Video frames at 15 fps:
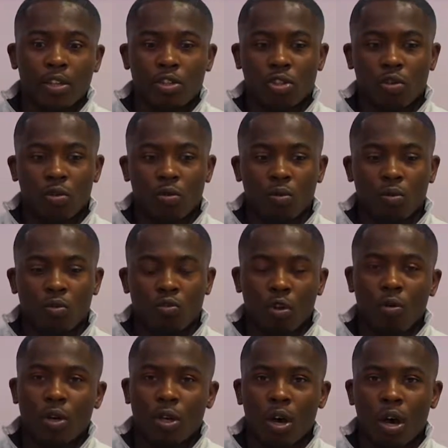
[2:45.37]
So
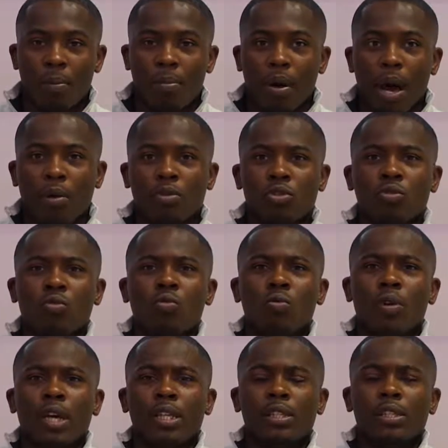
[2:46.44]
growing up, I was
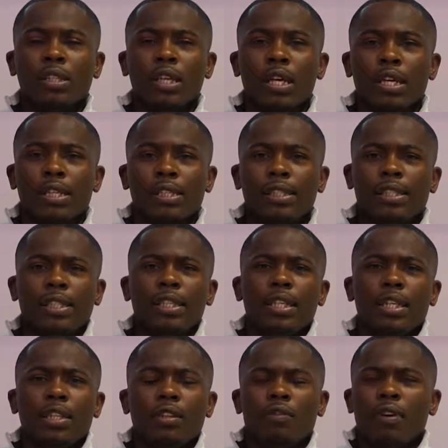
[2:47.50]
always
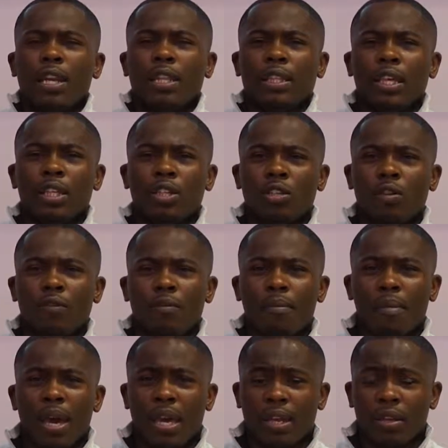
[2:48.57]
seeking the validation of
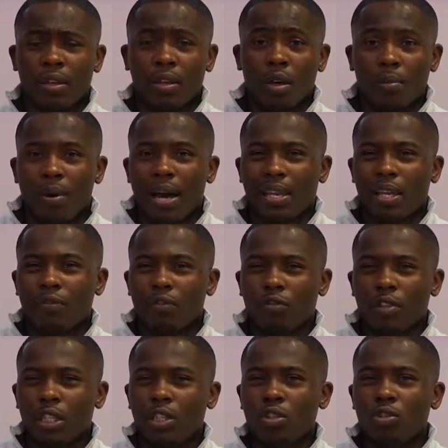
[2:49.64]
men, but I never
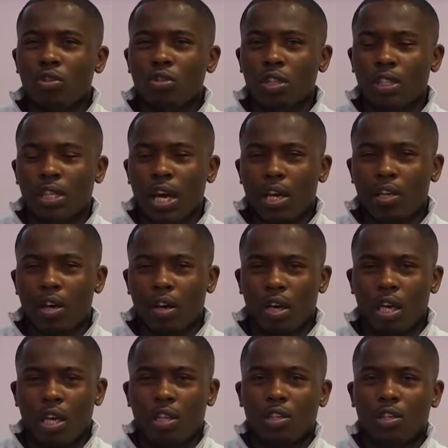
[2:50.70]
really knew this at a young
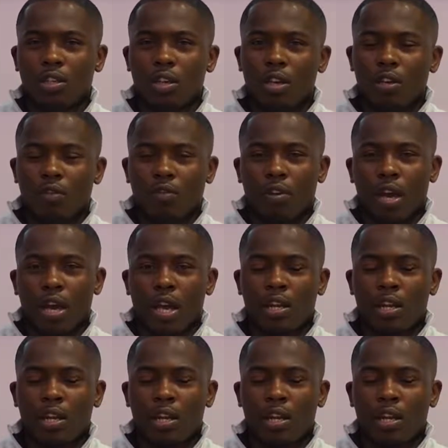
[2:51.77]
age, right?